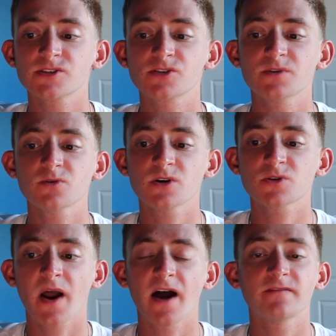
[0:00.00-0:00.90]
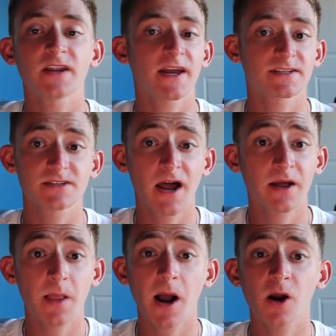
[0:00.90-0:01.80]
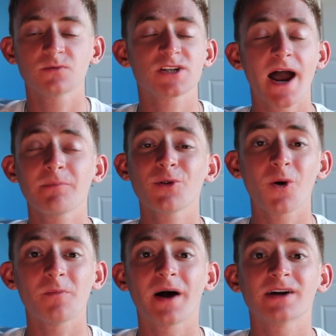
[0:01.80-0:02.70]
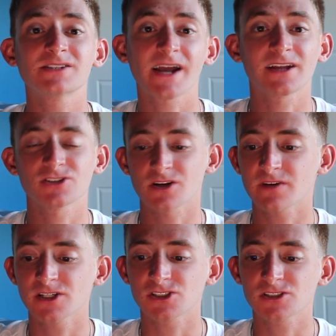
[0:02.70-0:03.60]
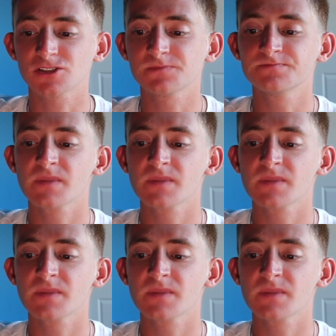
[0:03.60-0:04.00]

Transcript: So we do also have enhanced dialogue, which Apple HomePod second generations.